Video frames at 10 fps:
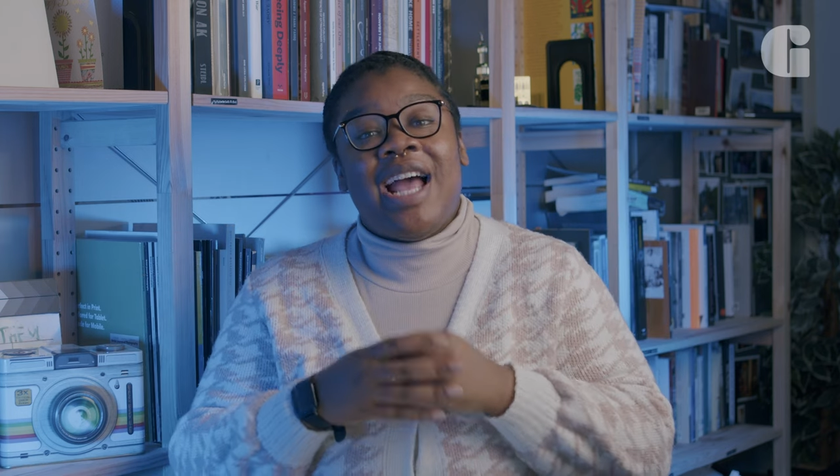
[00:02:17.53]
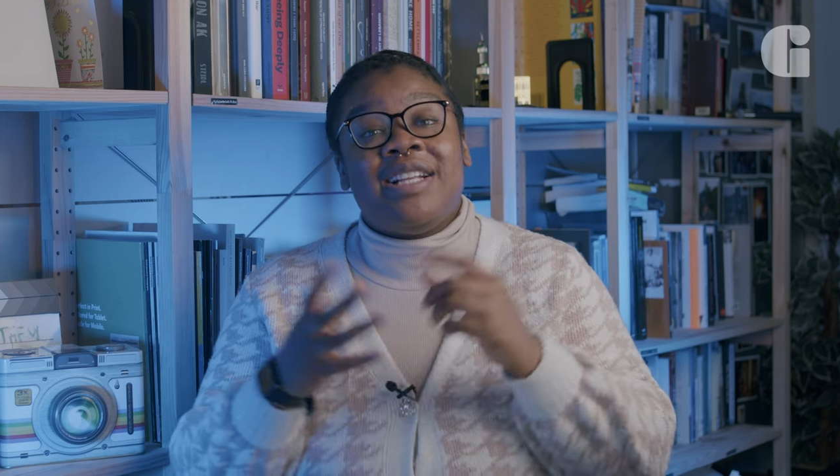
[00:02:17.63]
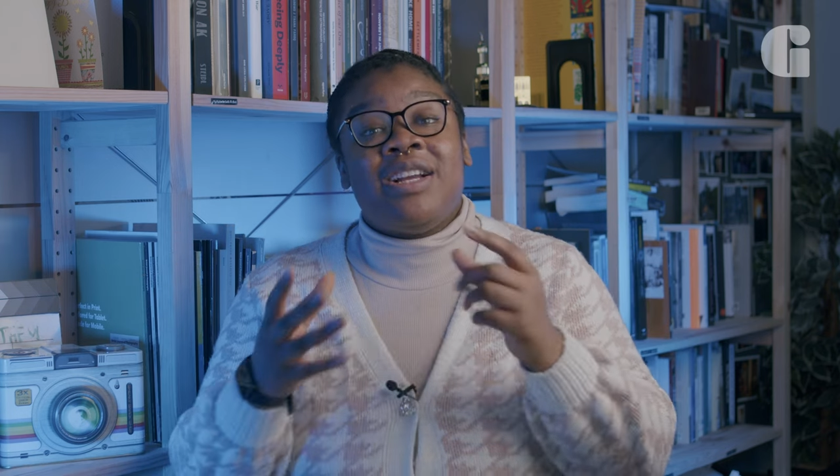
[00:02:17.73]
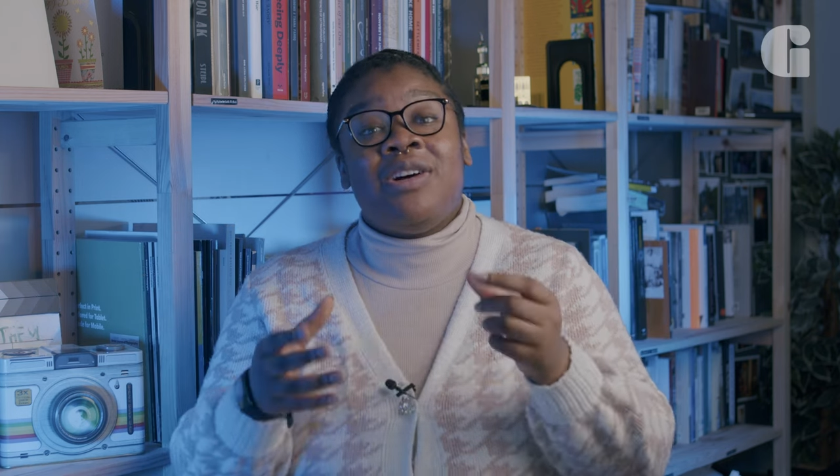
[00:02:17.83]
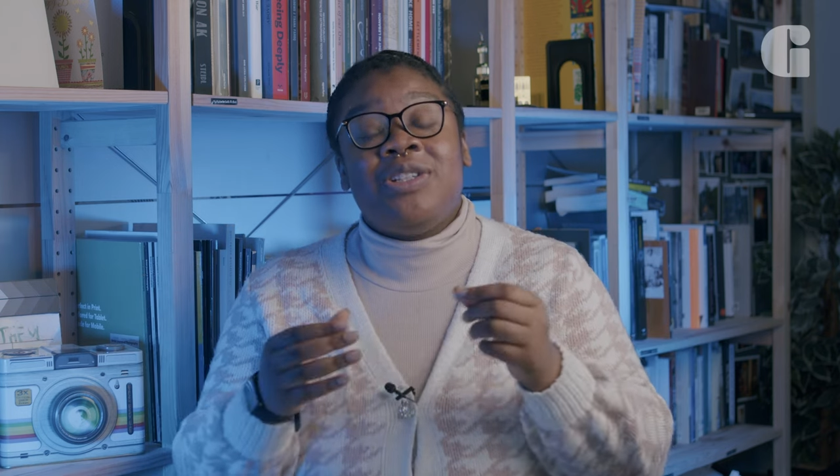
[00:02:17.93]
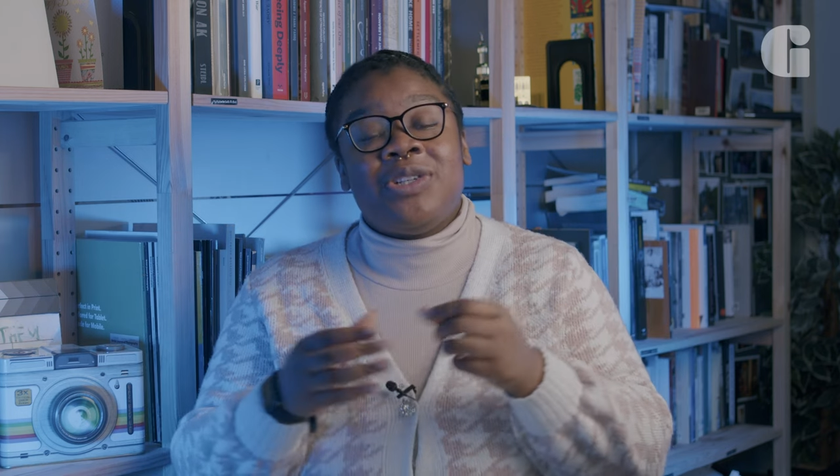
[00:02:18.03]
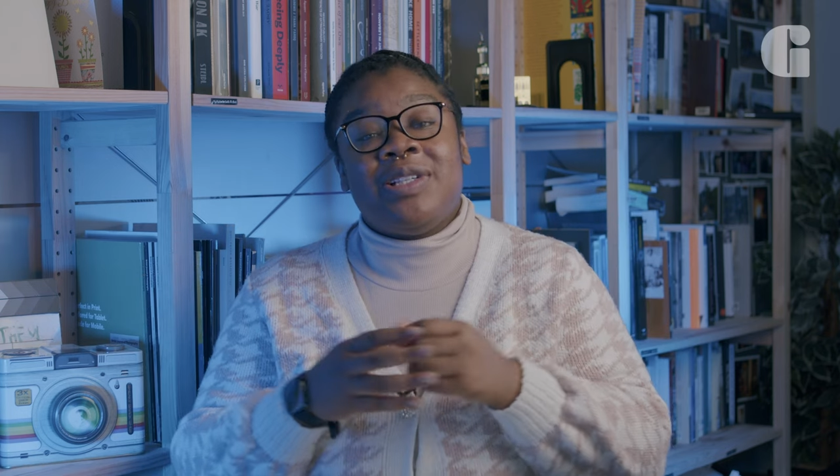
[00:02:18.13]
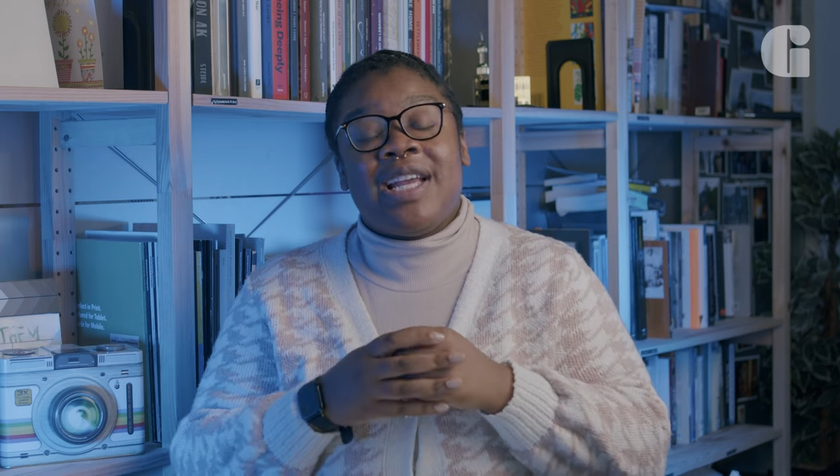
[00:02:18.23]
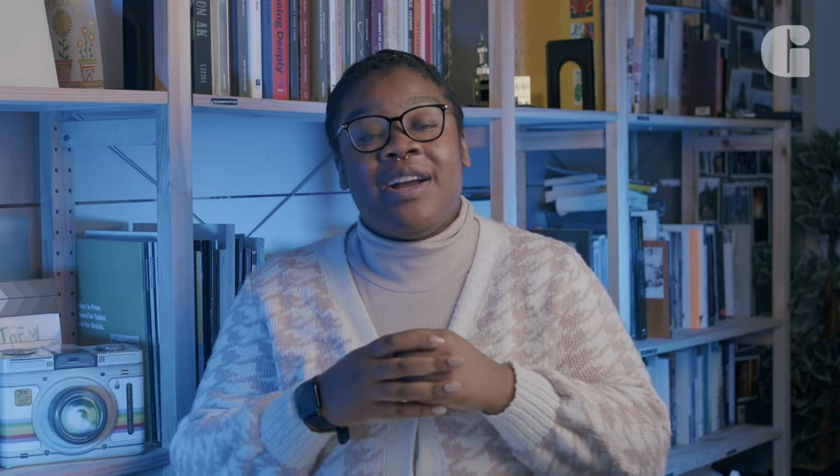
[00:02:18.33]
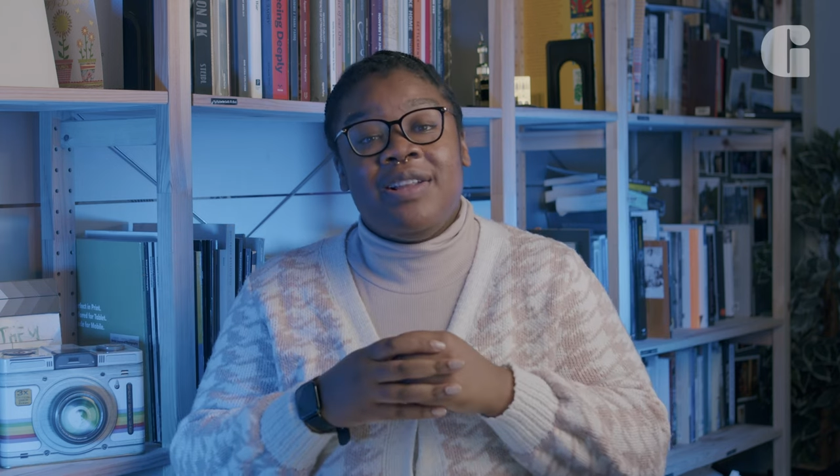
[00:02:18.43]
and cultural
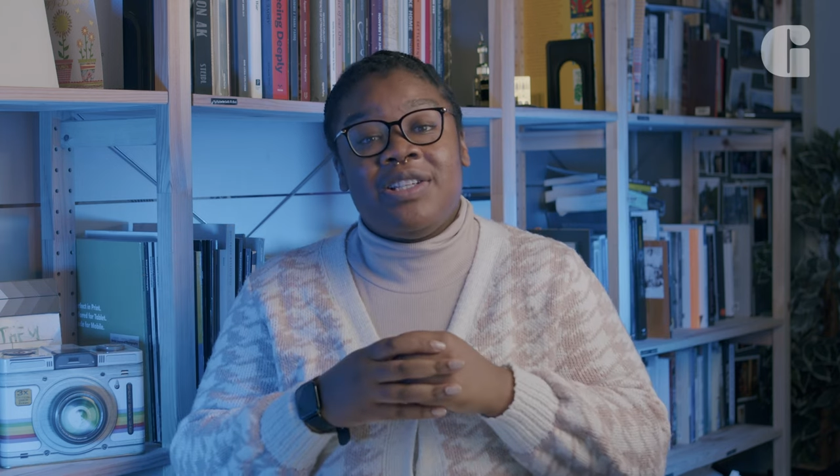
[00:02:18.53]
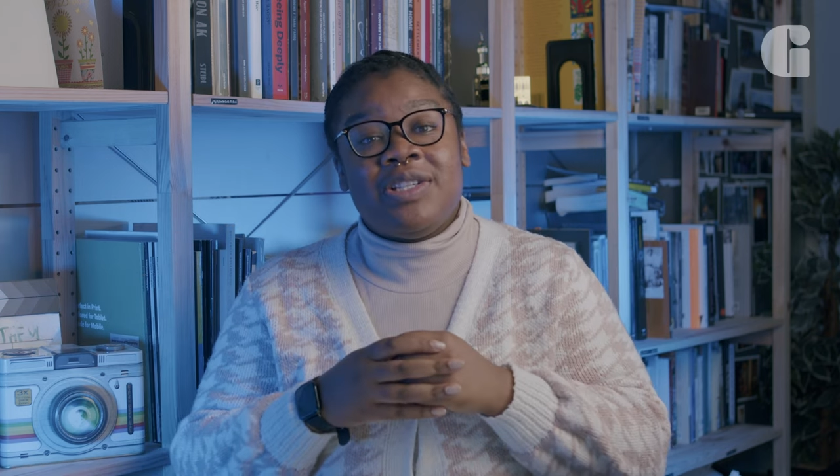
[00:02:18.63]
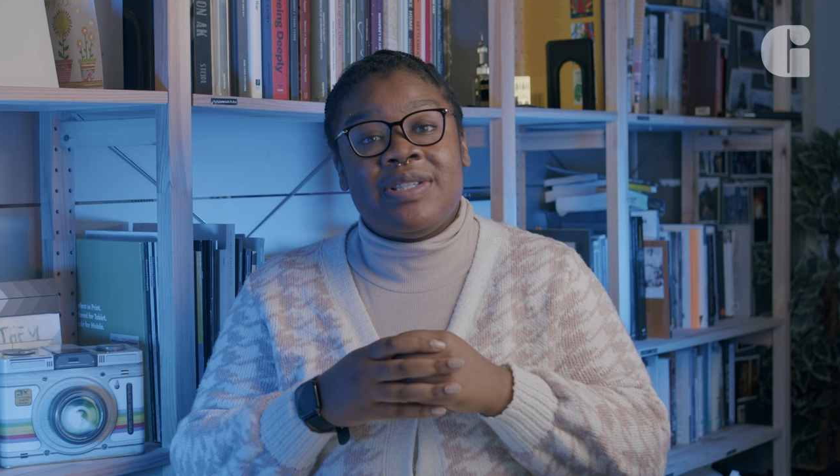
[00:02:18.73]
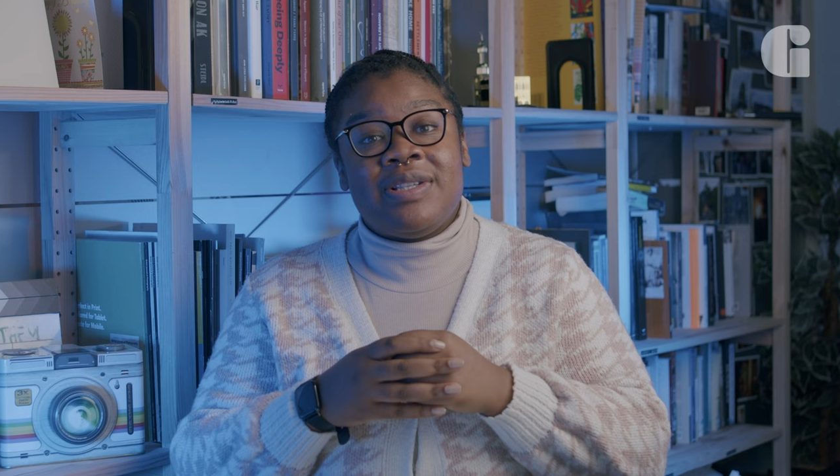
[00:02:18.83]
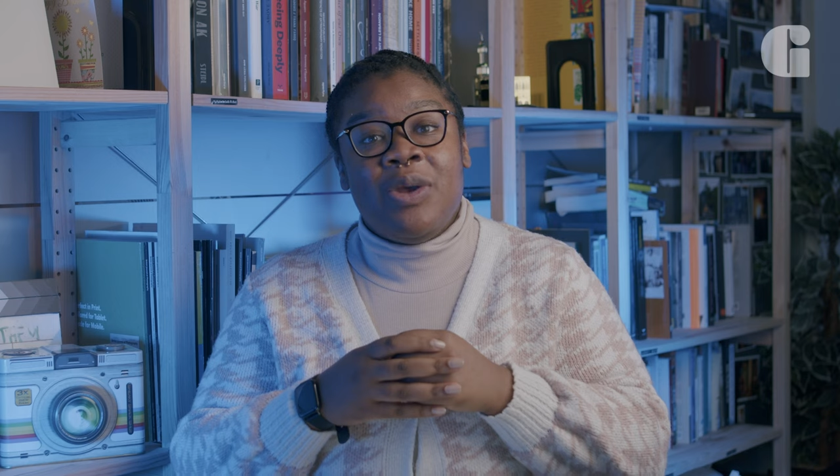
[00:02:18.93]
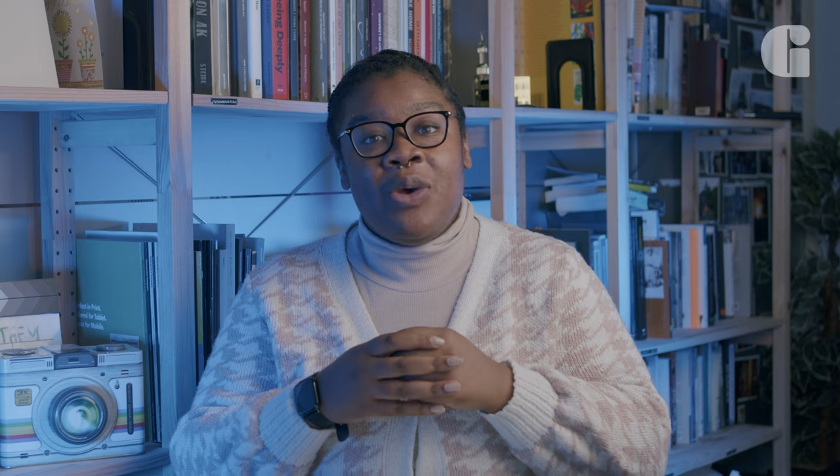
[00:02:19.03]
psychologists